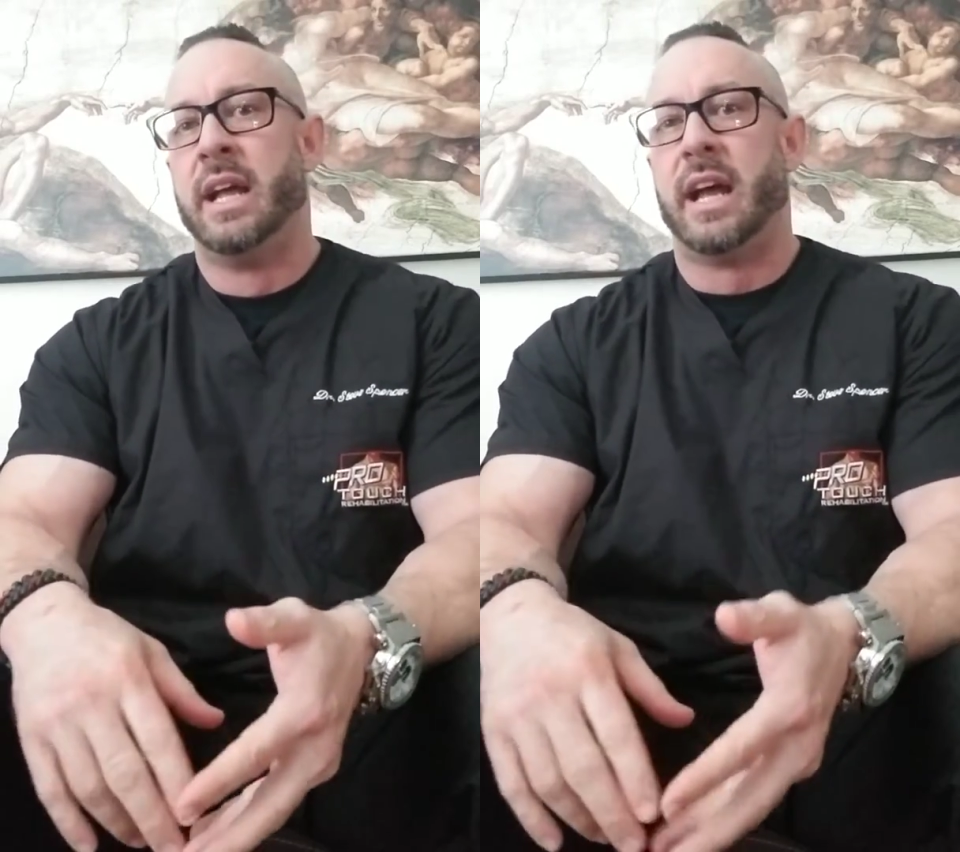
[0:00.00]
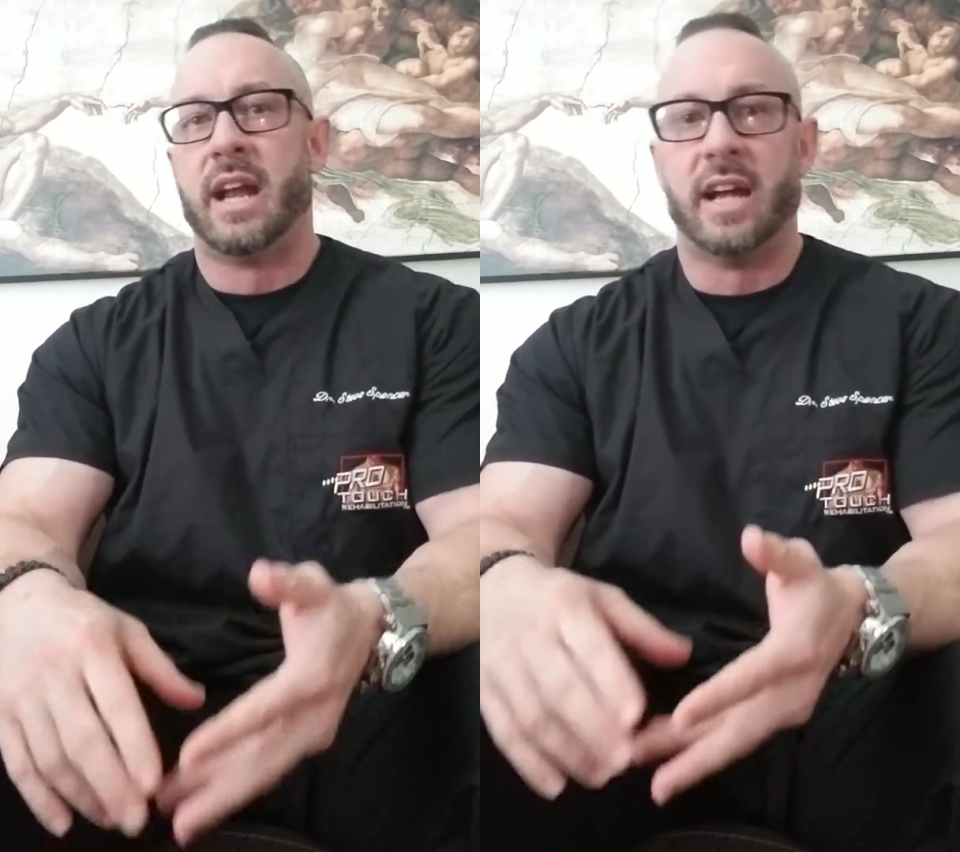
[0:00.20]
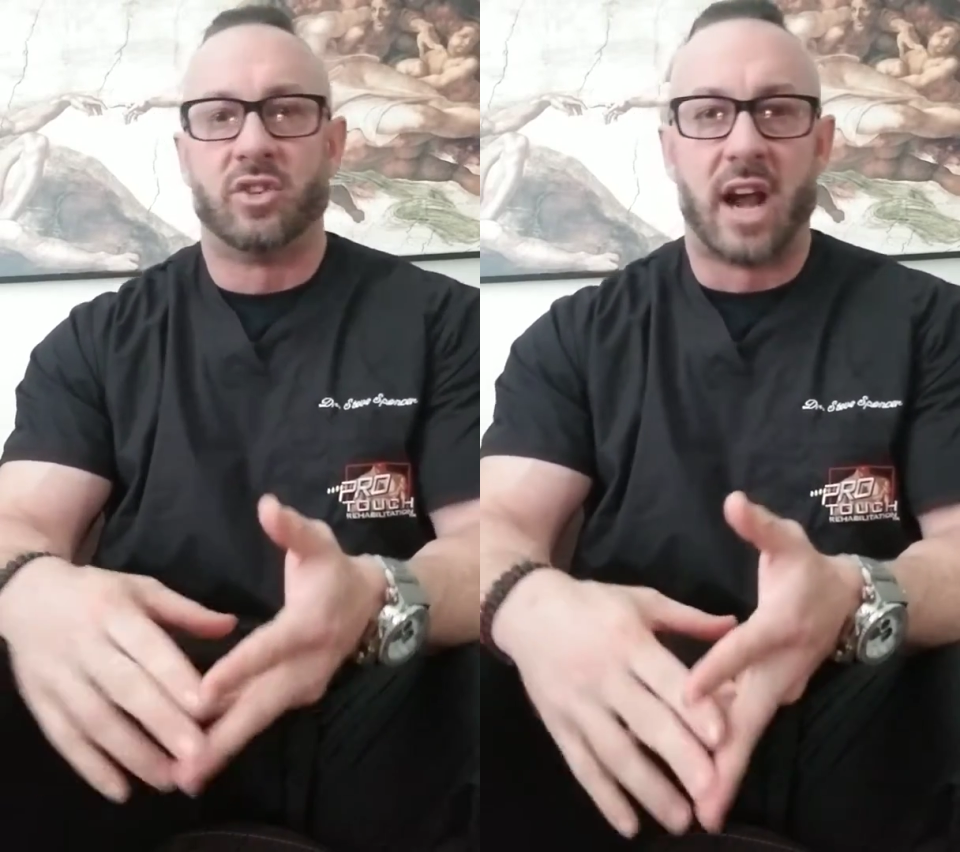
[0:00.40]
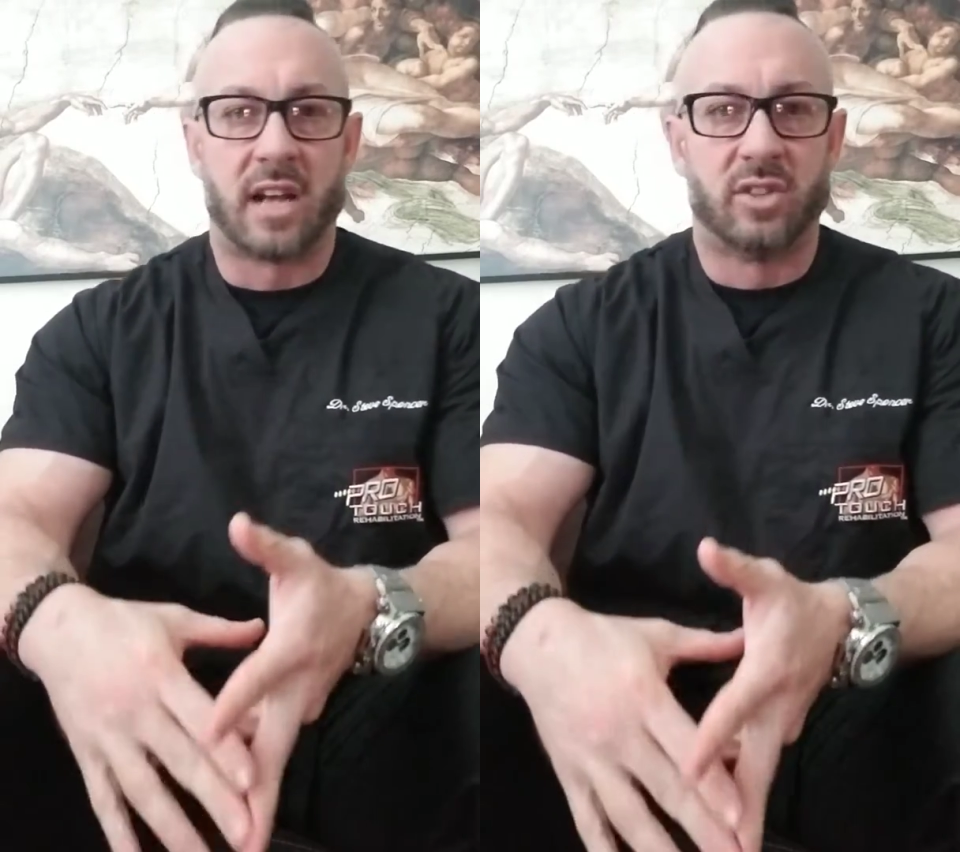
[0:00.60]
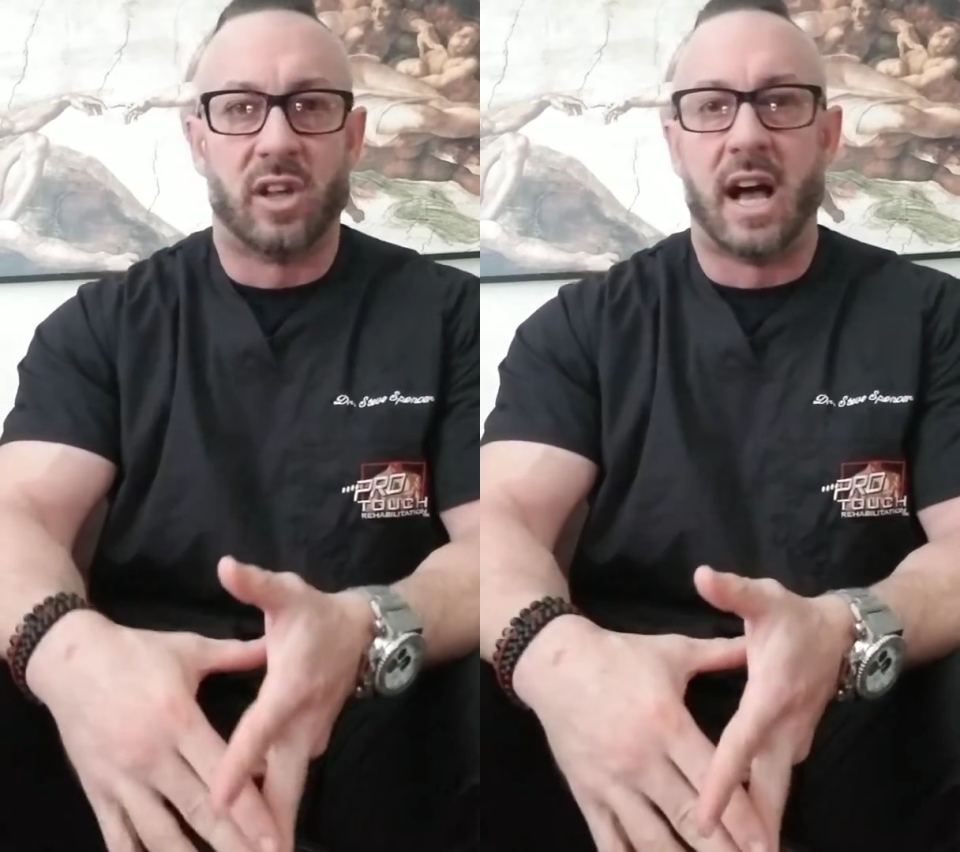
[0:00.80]
and
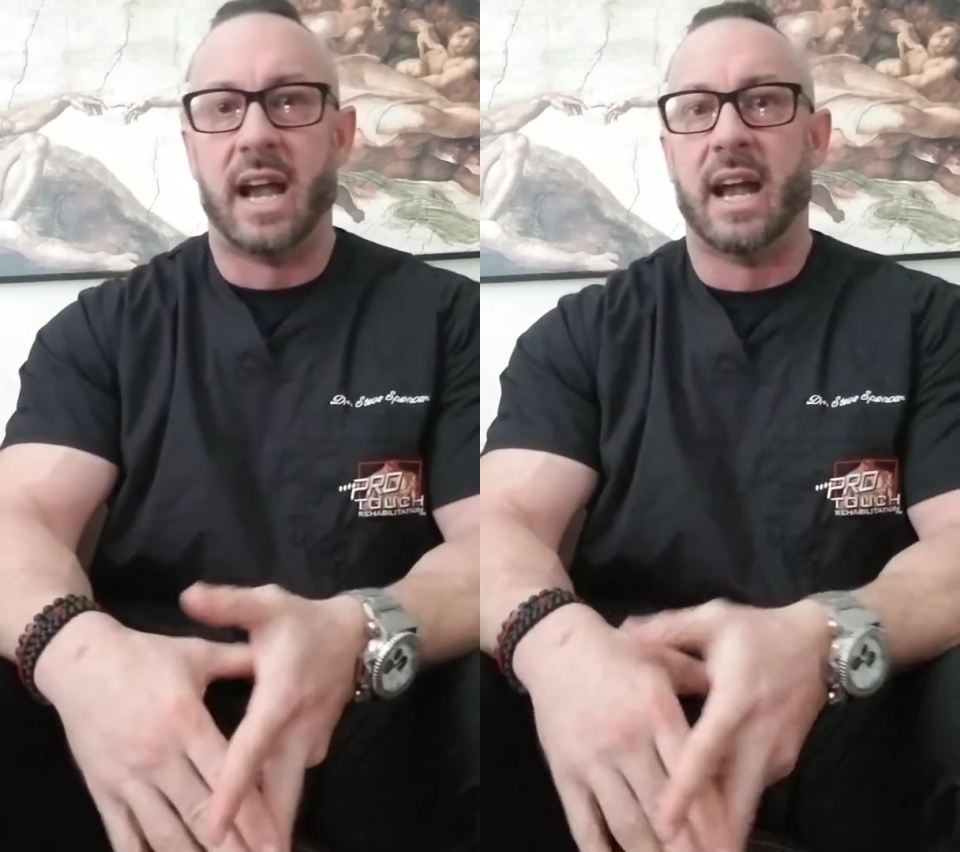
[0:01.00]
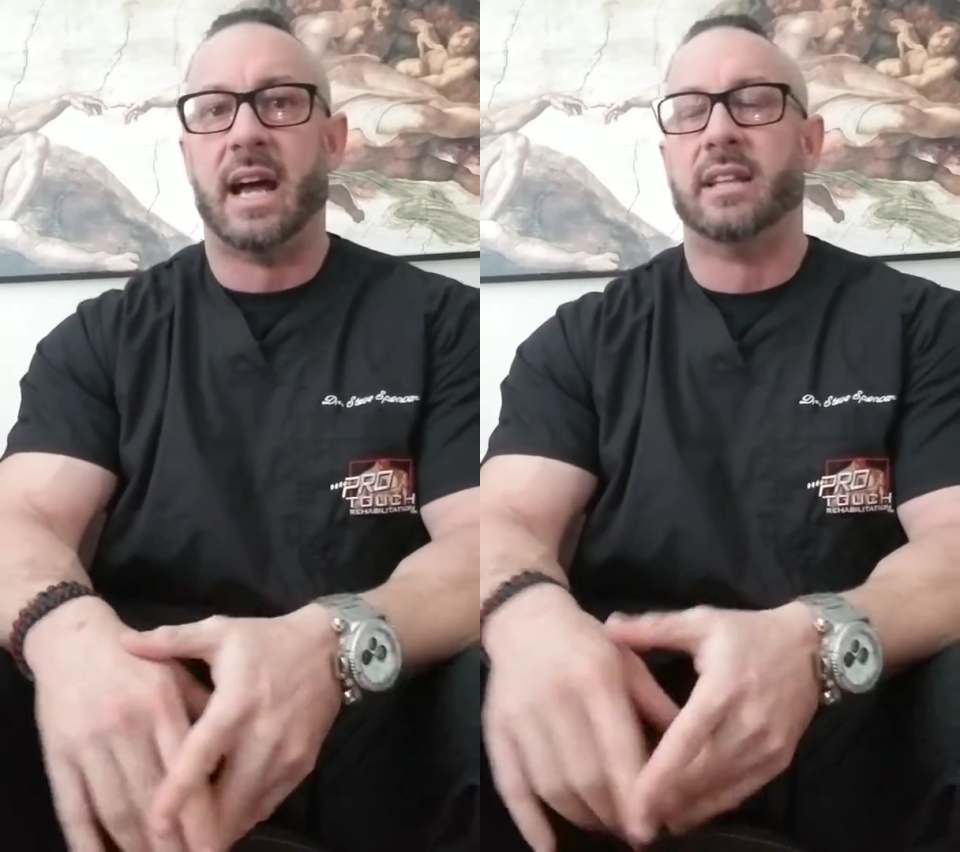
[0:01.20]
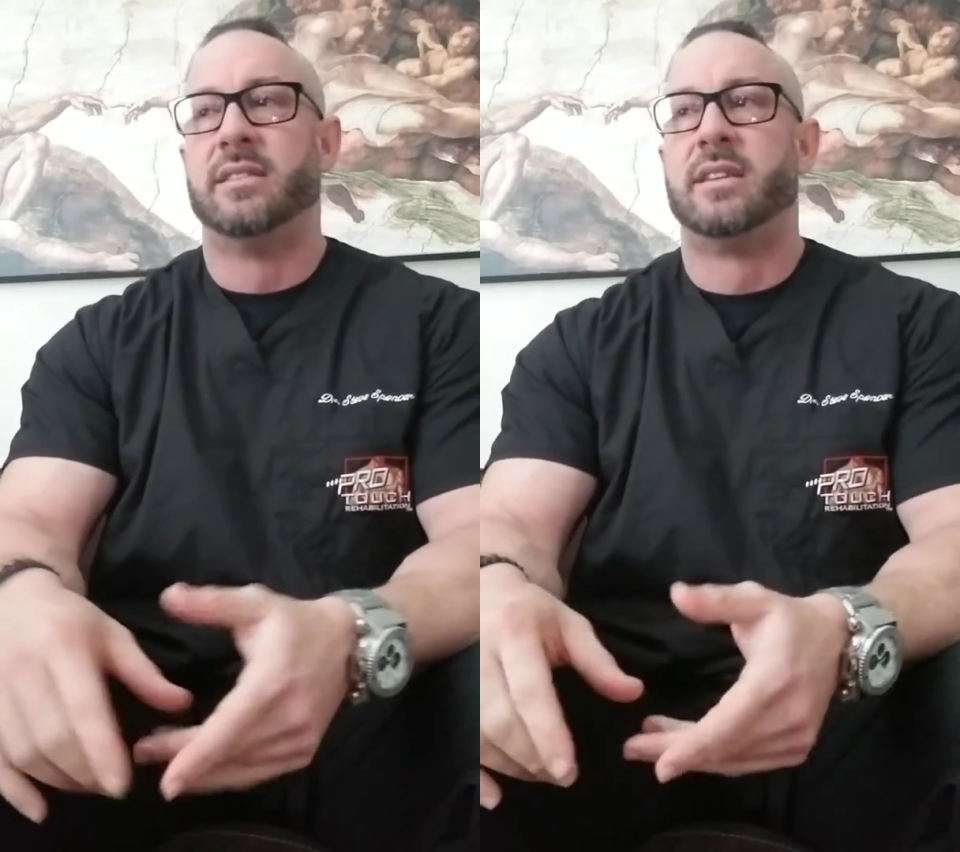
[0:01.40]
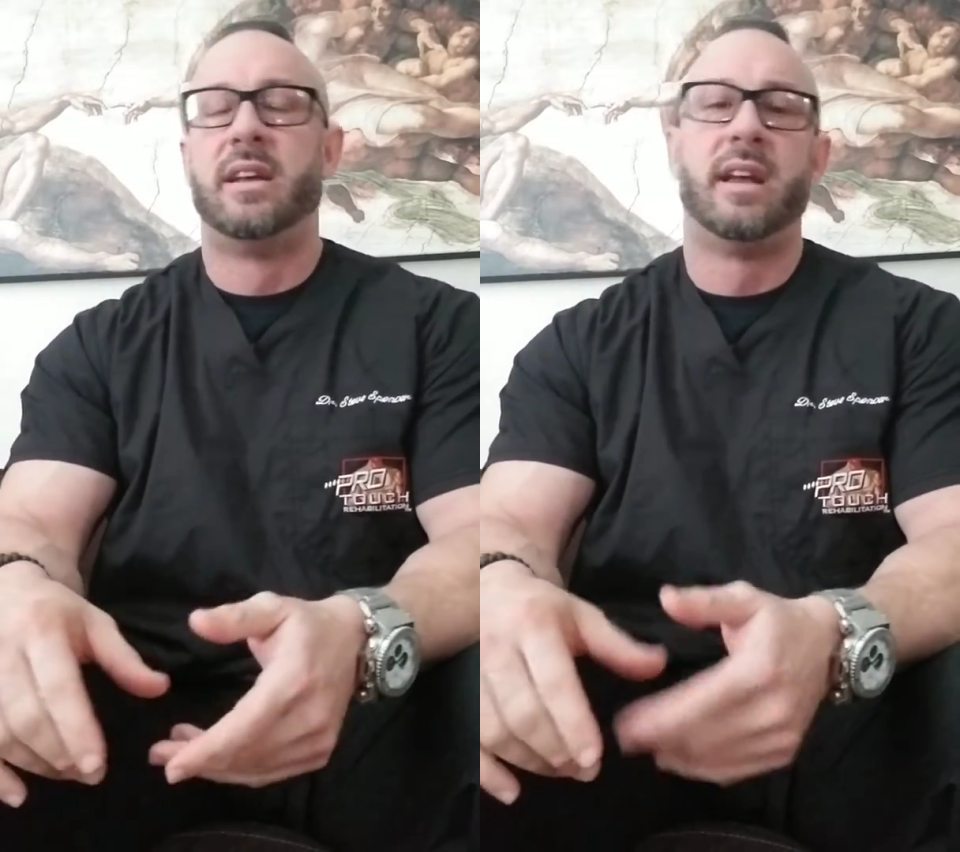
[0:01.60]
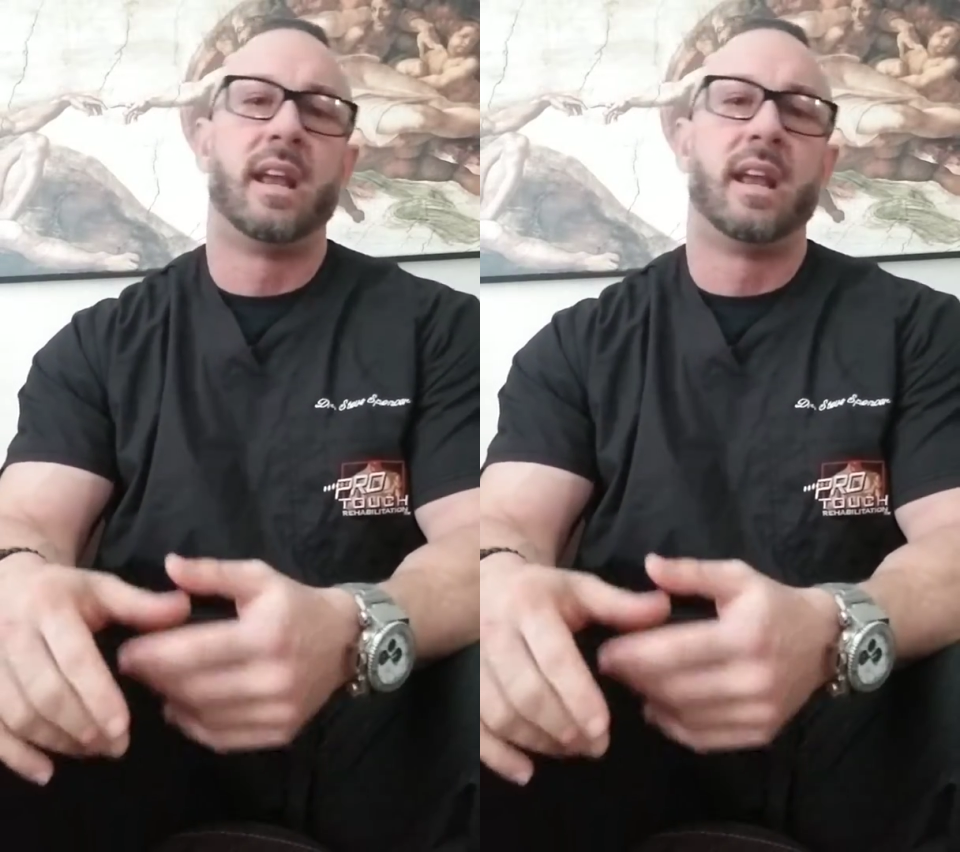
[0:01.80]
hydroxyl ions